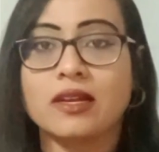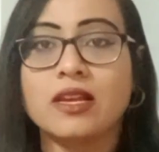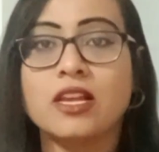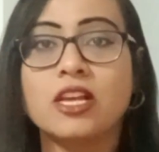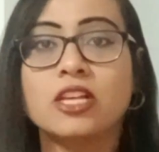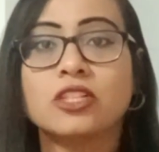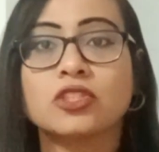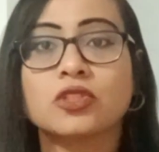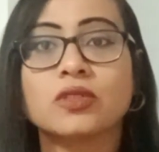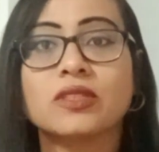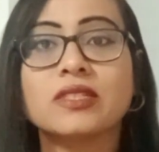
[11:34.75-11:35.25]

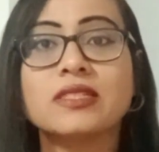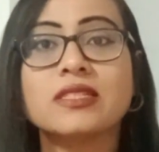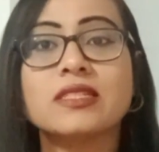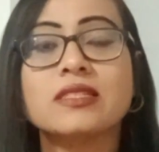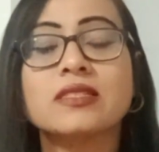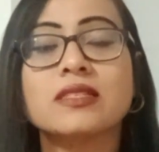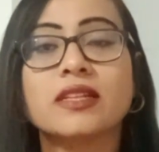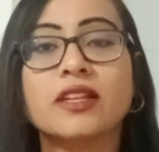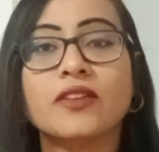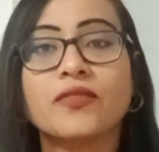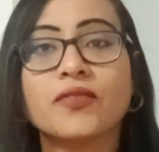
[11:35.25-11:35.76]
So this is the
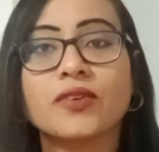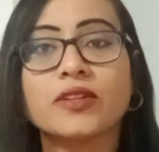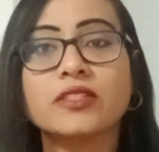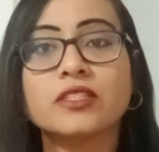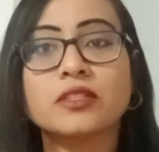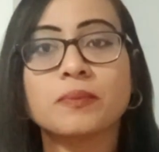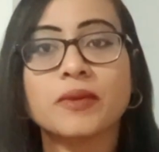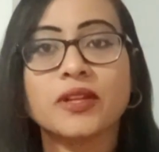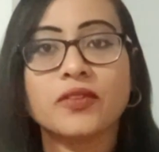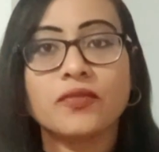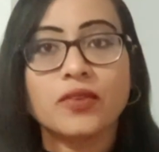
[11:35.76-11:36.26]
difference
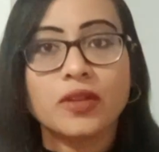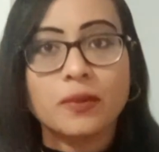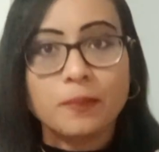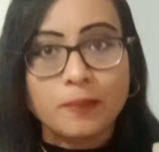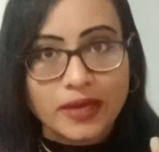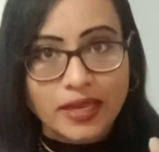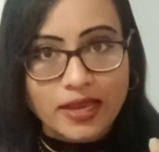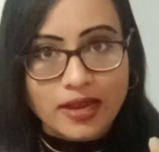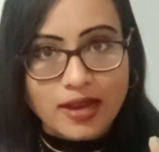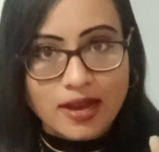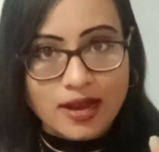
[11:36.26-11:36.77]
between
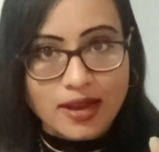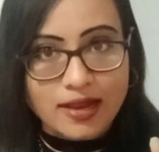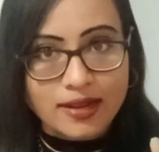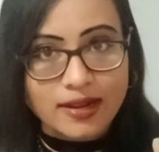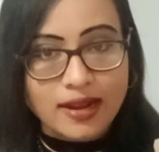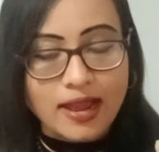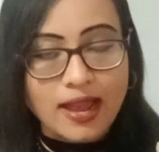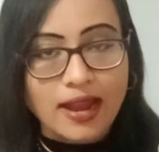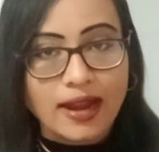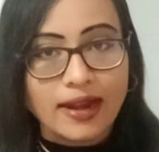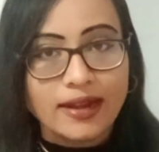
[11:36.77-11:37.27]
PR
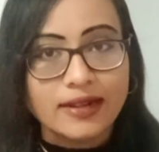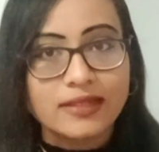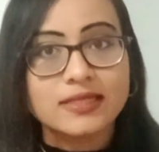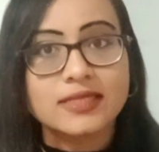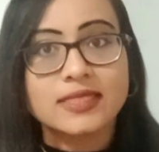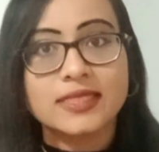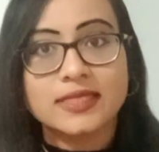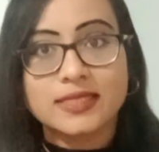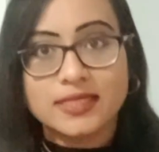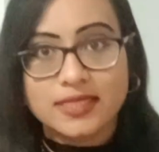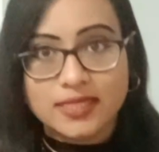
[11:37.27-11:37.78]
and
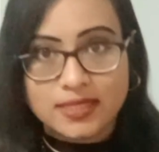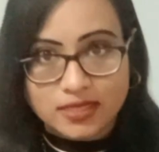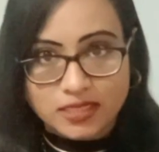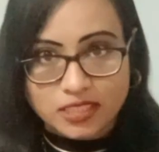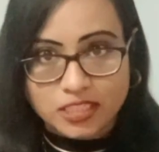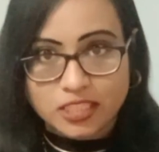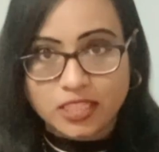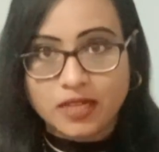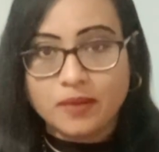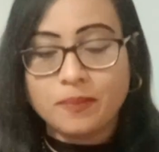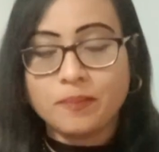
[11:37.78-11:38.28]

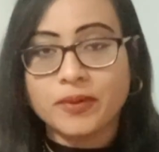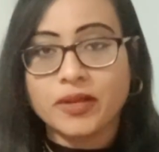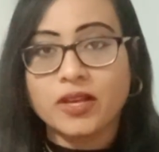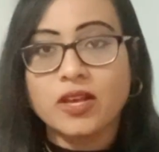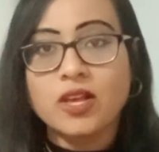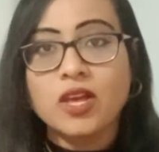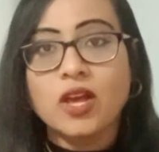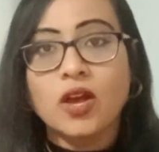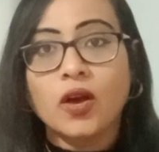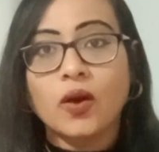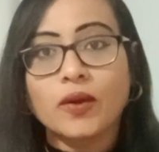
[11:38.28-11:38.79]
citizenship.
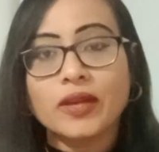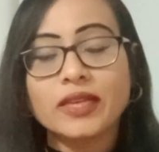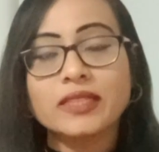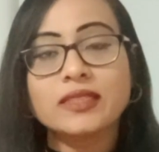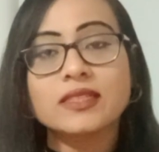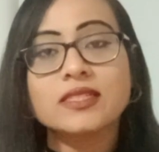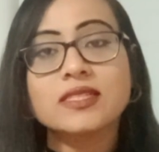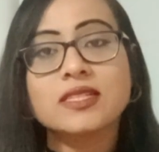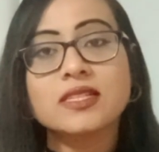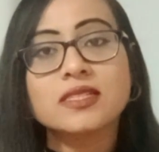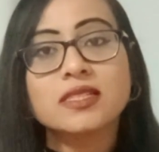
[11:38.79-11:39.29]
Okay, this
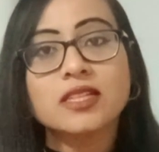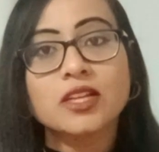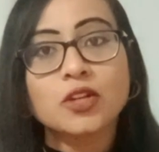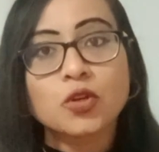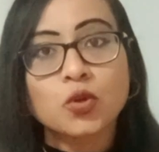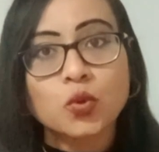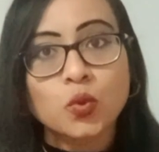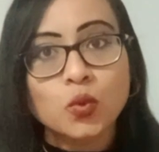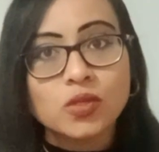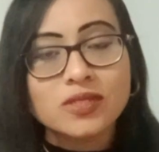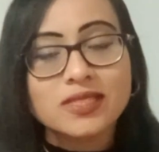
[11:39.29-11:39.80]
is the
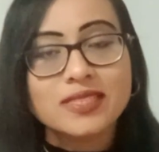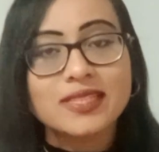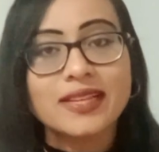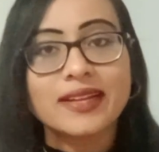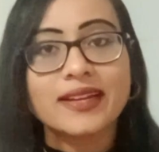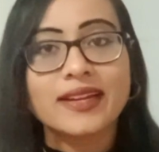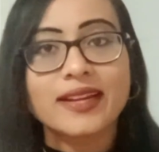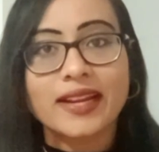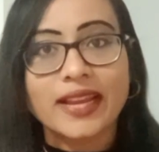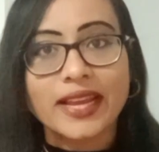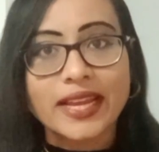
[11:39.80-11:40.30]
rules and
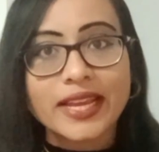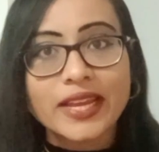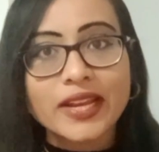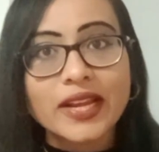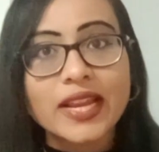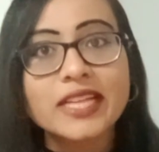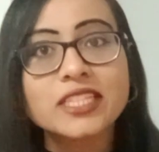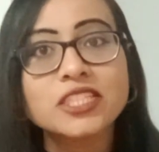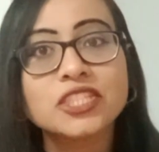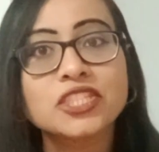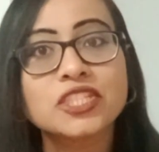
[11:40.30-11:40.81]

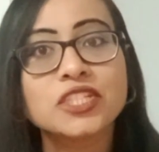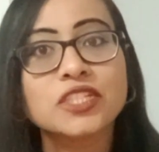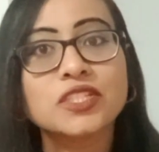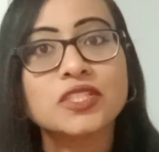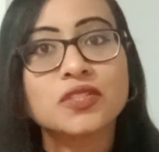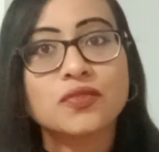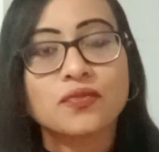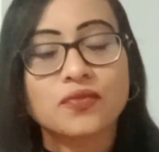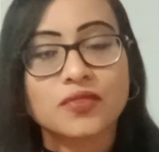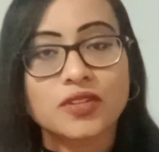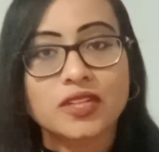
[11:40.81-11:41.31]
regulations
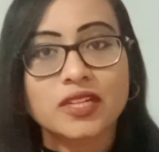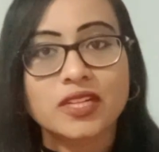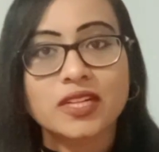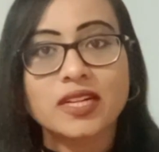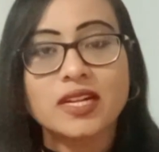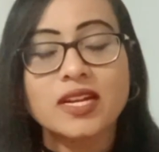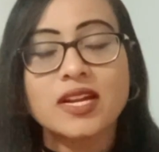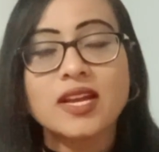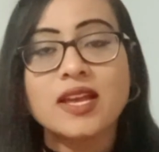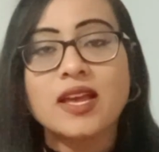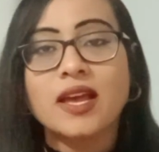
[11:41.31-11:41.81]
for
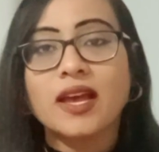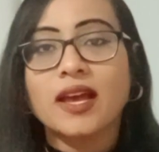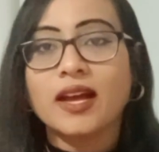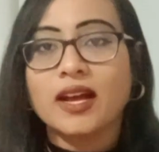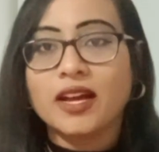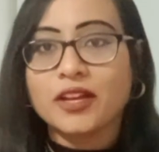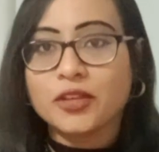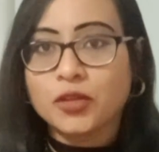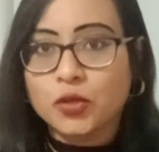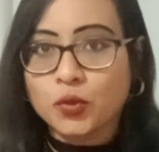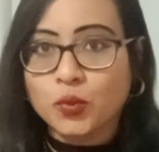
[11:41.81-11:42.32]

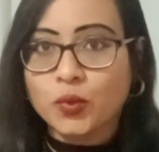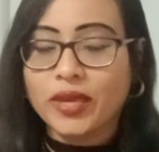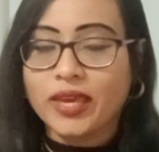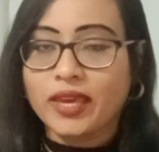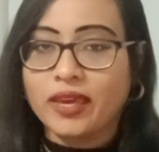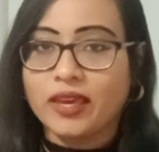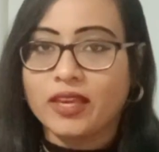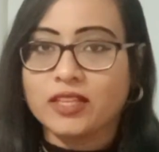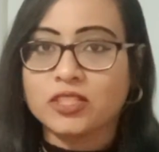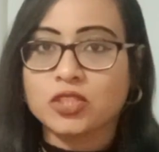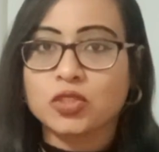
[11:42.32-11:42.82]

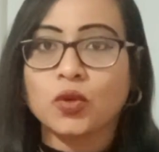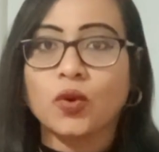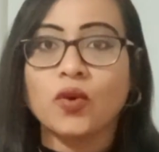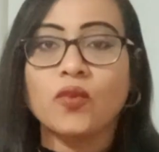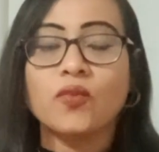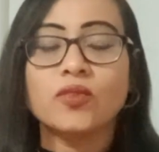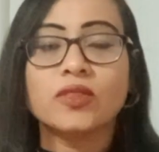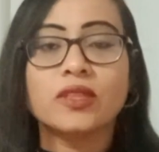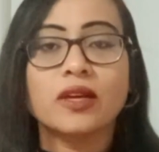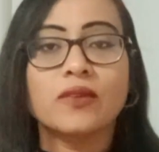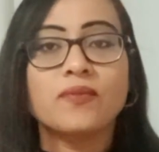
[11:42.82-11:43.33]
UK. So
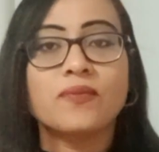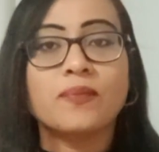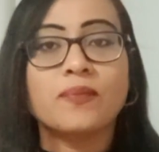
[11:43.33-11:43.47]
the